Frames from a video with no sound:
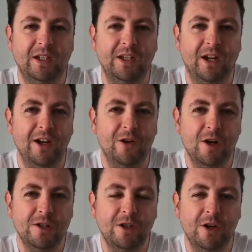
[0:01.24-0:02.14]
G'day
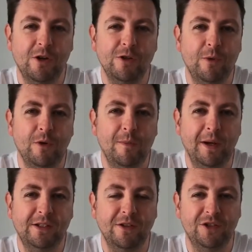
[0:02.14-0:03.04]
guys and girls, welcome
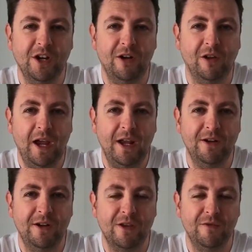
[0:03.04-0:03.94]
back to the channel and
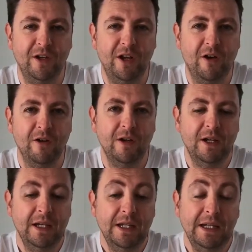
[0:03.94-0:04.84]
another video.
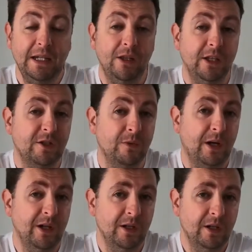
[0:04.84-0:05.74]
In this
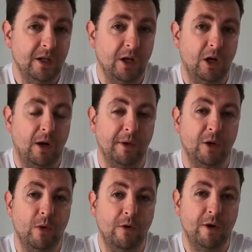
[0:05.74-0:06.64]
one, I'm going to
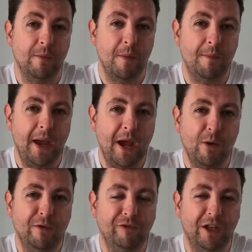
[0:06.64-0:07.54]
welcome
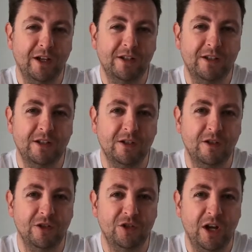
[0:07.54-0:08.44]
Powerflex to
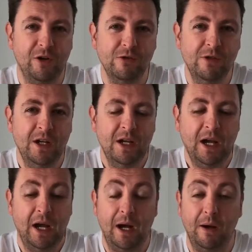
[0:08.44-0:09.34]
the channel.
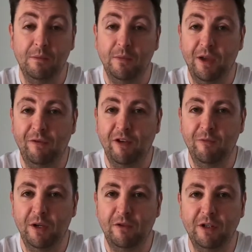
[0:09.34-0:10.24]
They've given
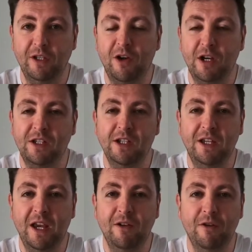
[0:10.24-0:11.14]
me a really nice
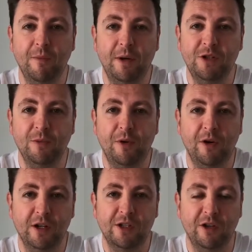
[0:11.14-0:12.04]
discount on a bunch of
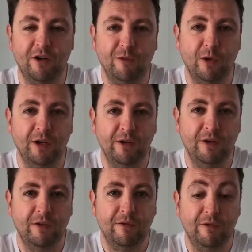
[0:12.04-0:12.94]
products that I've wanted
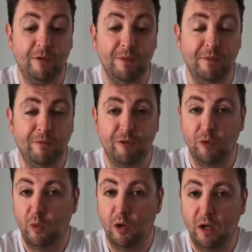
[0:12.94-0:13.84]
from them for a
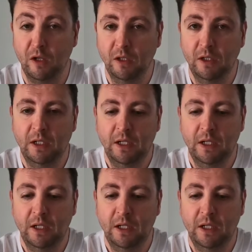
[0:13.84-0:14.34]
while.